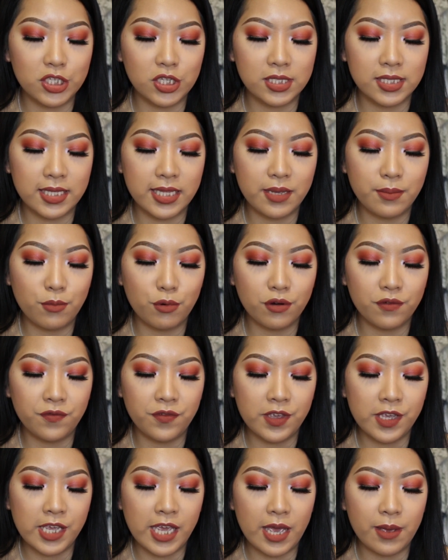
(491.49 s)
It's just the
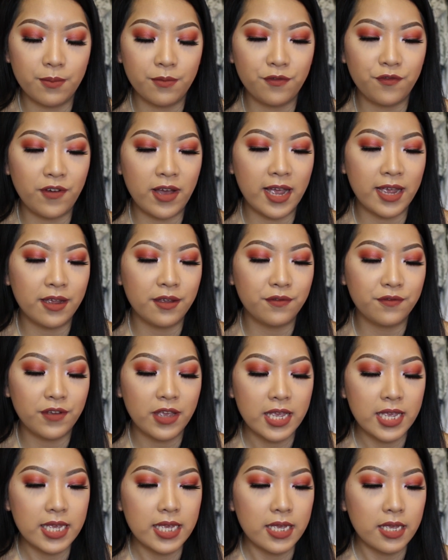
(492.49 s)
Morphe M510.
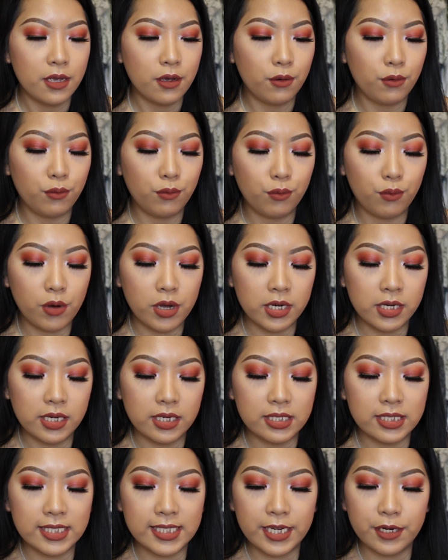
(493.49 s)

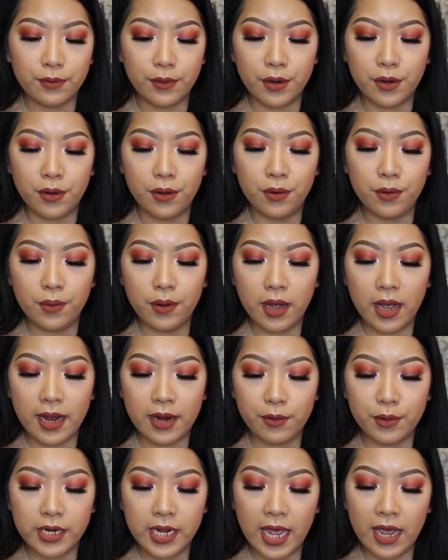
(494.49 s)
I
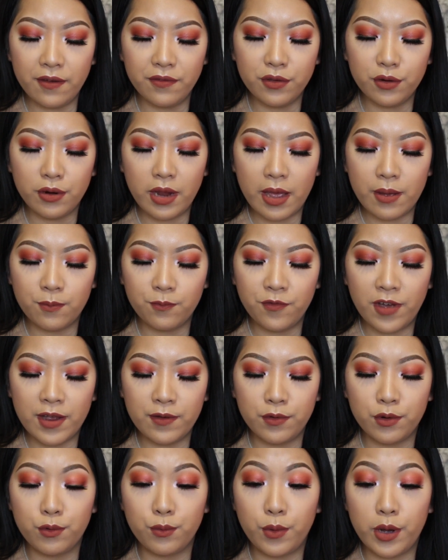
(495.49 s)
already have their
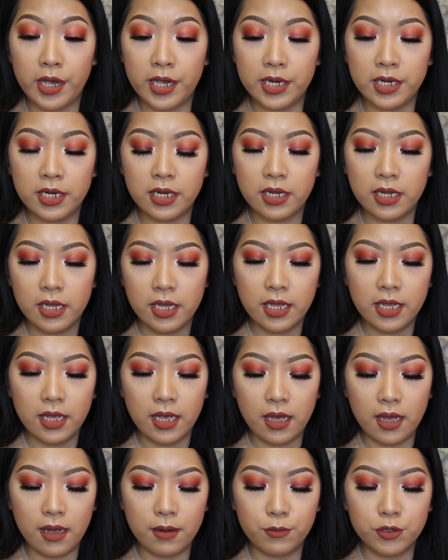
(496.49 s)
M501,
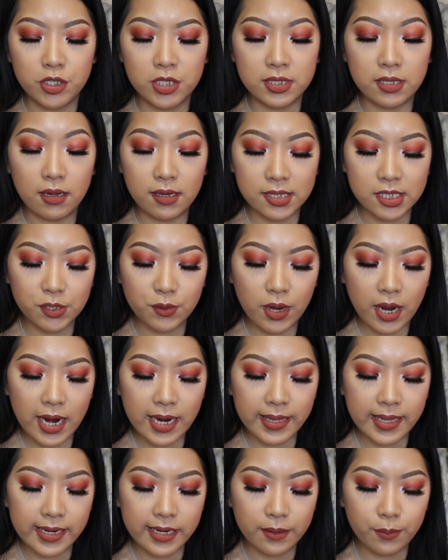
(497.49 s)
which is also a
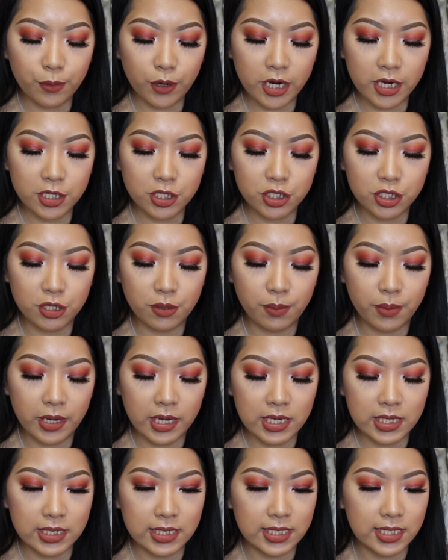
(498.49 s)
highlighting brush,
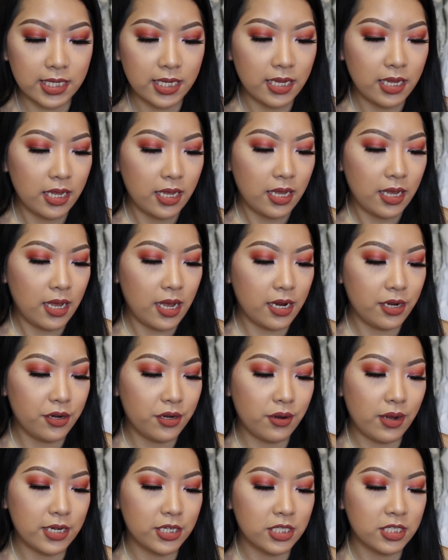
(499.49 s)
but I don't
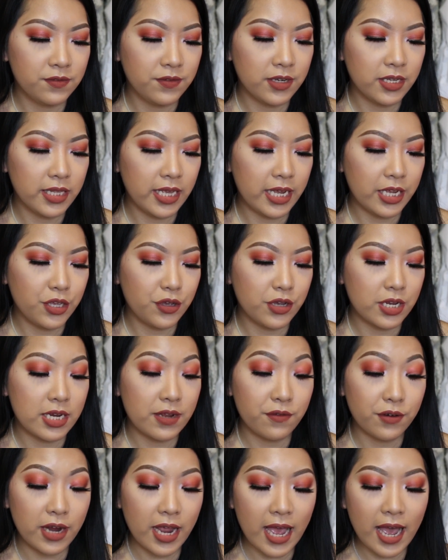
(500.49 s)
know, I just feel like you can
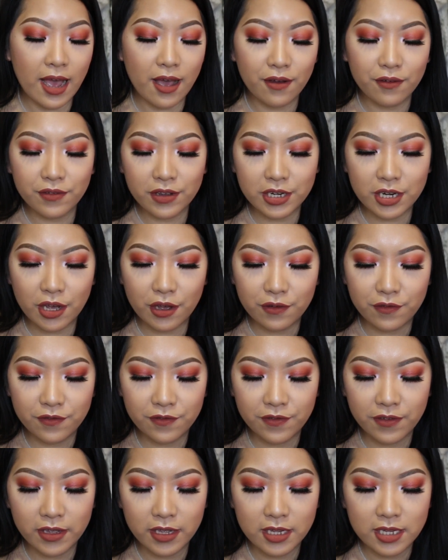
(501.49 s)
never have
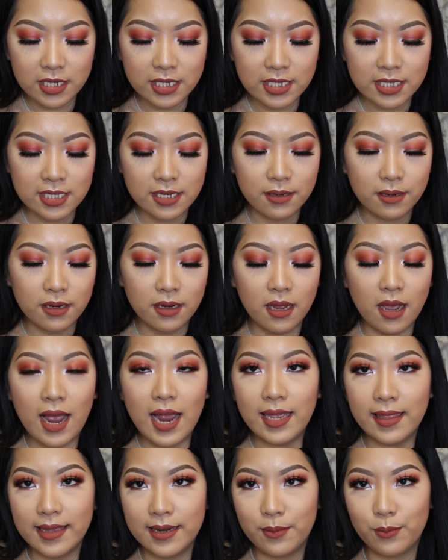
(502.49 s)
enough
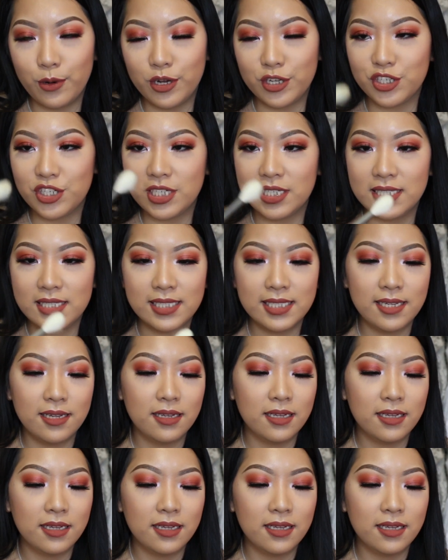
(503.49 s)
highlighting brushes.